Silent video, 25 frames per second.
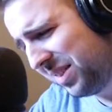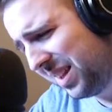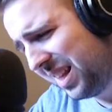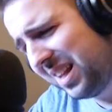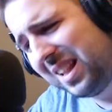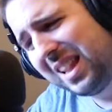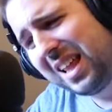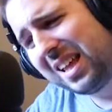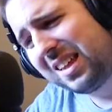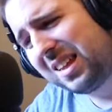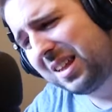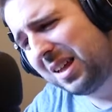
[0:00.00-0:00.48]

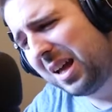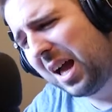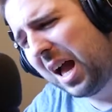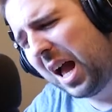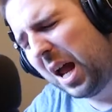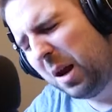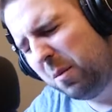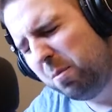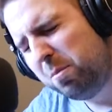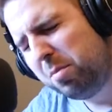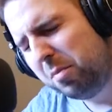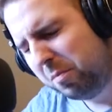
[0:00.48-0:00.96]
Like,
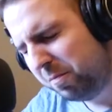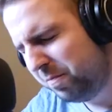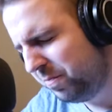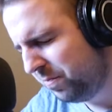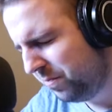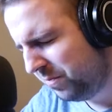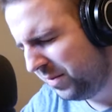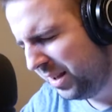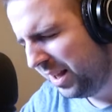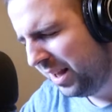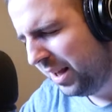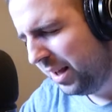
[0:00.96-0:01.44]

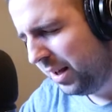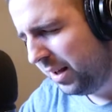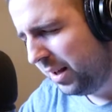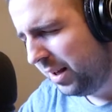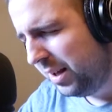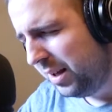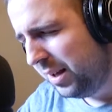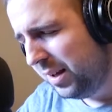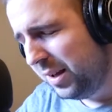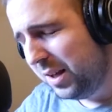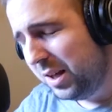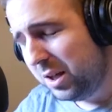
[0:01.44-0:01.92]

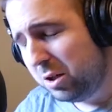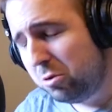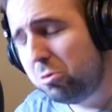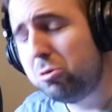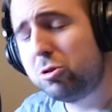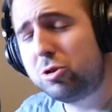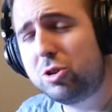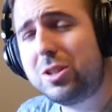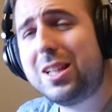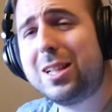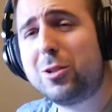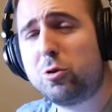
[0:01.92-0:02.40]
you're
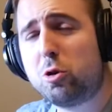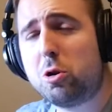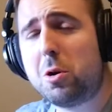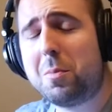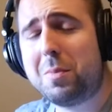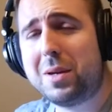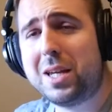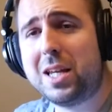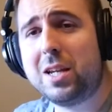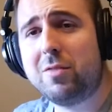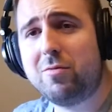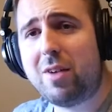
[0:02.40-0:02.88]
still gonna
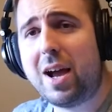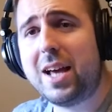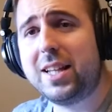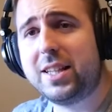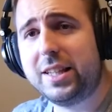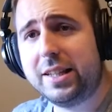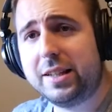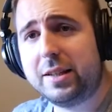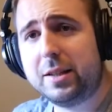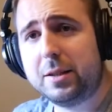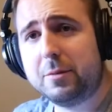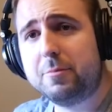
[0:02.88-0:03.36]
be
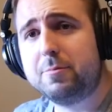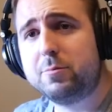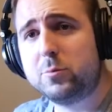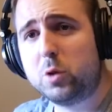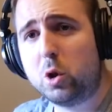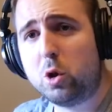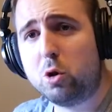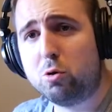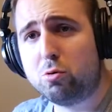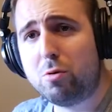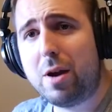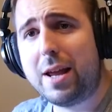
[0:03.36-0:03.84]
invited
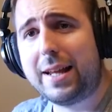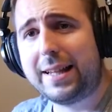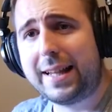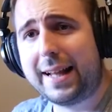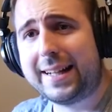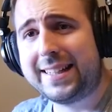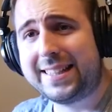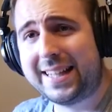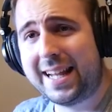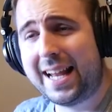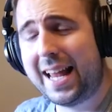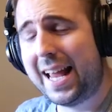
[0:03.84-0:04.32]
to the raid
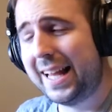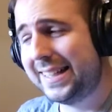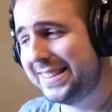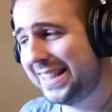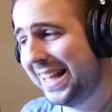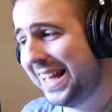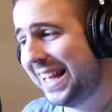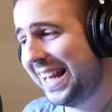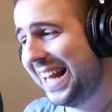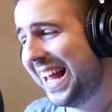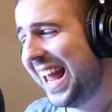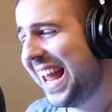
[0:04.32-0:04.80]
as
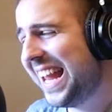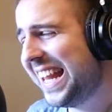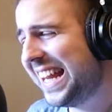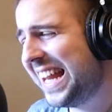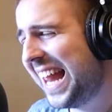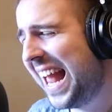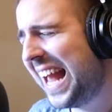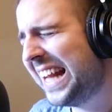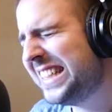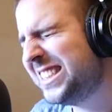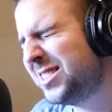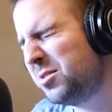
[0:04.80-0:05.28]
an
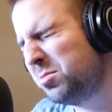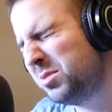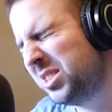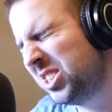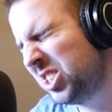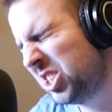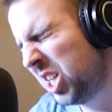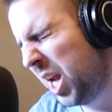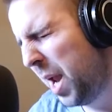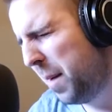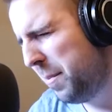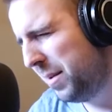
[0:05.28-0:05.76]
Enhancement
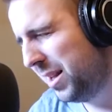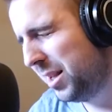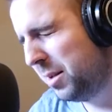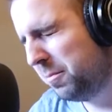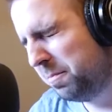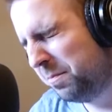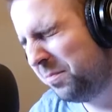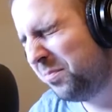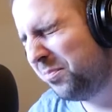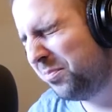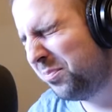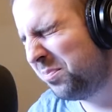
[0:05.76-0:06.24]
Shaman
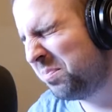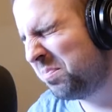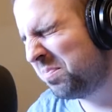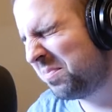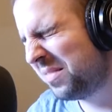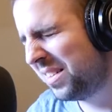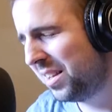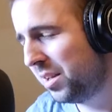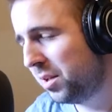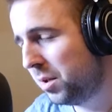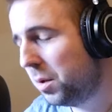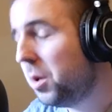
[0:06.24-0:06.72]

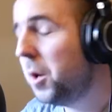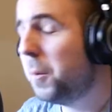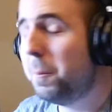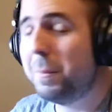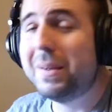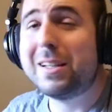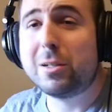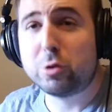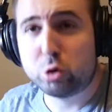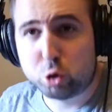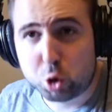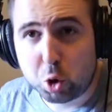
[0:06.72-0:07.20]

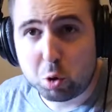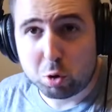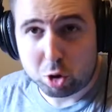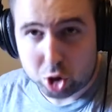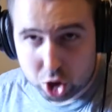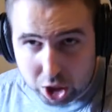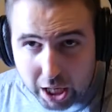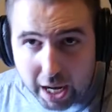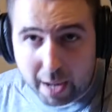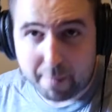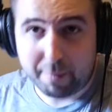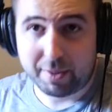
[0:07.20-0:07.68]
because you're a
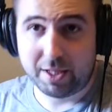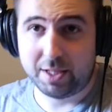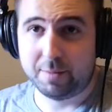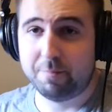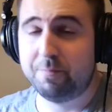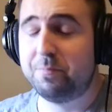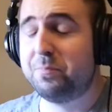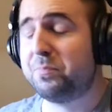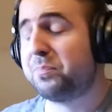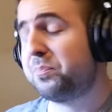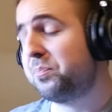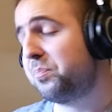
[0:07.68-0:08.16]
shaman.
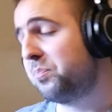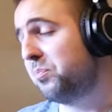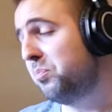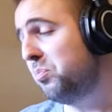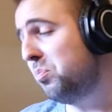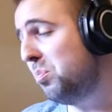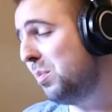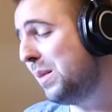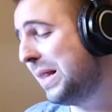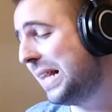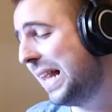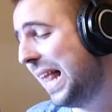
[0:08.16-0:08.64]

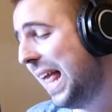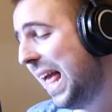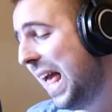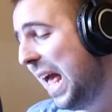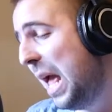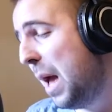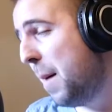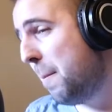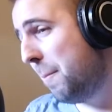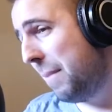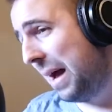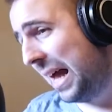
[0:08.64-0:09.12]

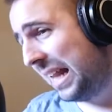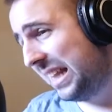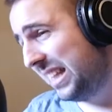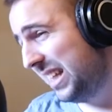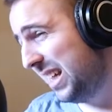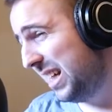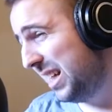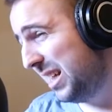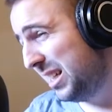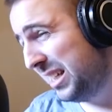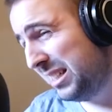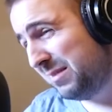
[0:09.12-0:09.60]
But
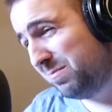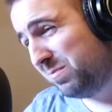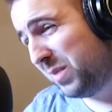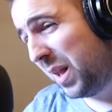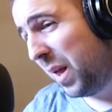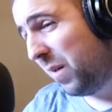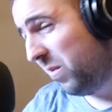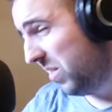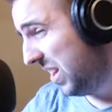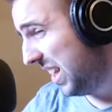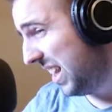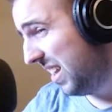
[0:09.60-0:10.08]

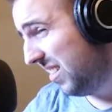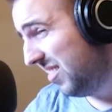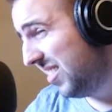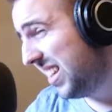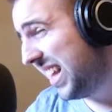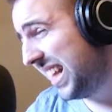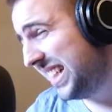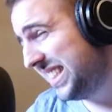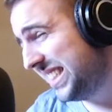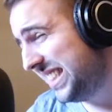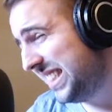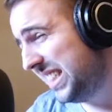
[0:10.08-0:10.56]
we
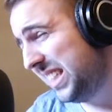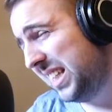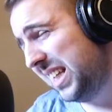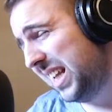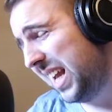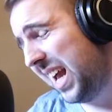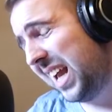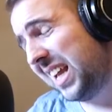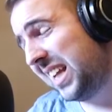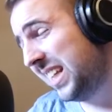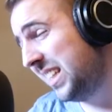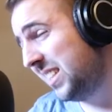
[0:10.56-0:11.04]
can see,
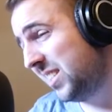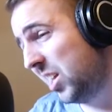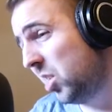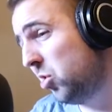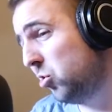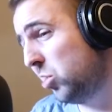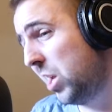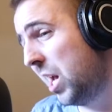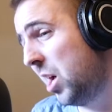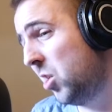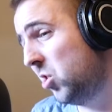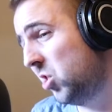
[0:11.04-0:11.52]
I can tell you
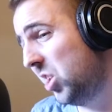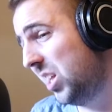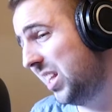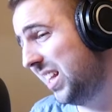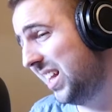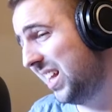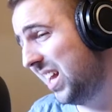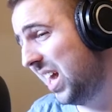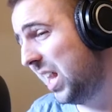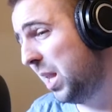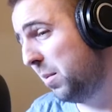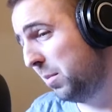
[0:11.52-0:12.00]
now that
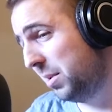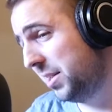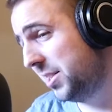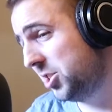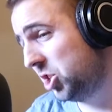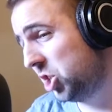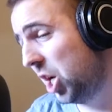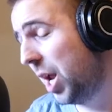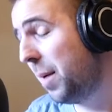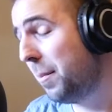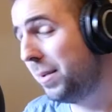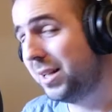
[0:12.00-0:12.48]
the Elemental
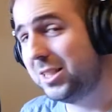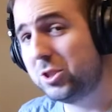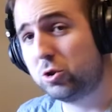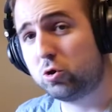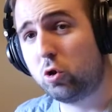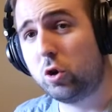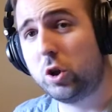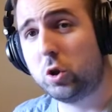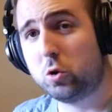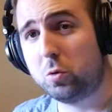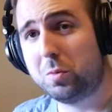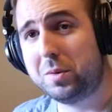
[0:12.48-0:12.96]
Shaman is
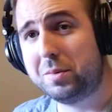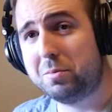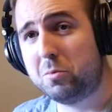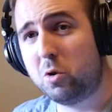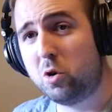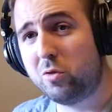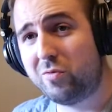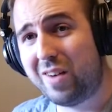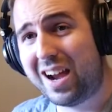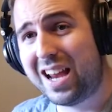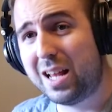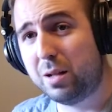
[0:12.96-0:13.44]
going to be
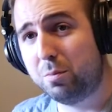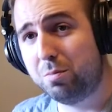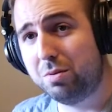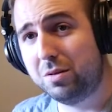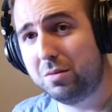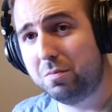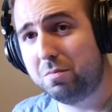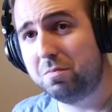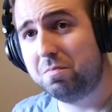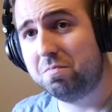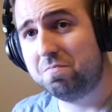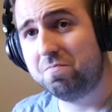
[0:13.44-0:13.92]
more
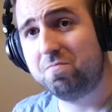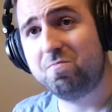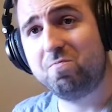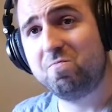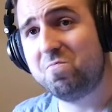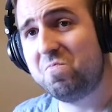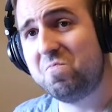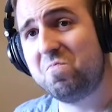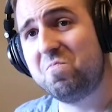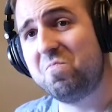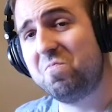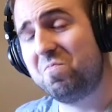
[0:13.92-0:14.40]
viable.
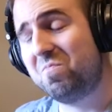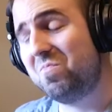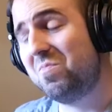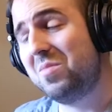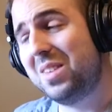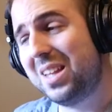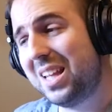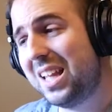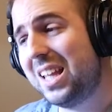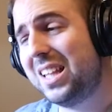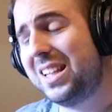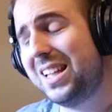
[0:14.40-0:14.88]

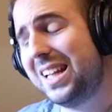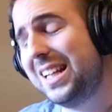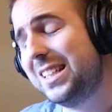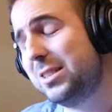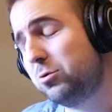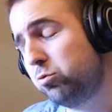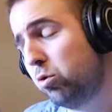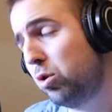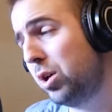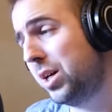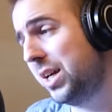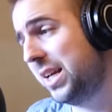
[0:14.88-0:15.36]
It
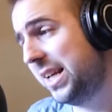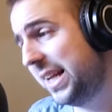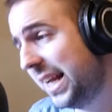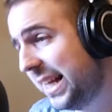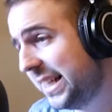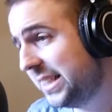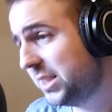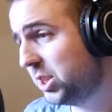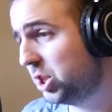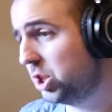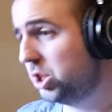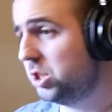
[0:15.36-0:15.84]
is what it
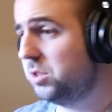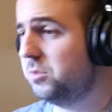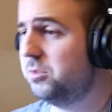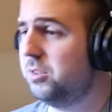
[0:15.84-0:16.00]
is.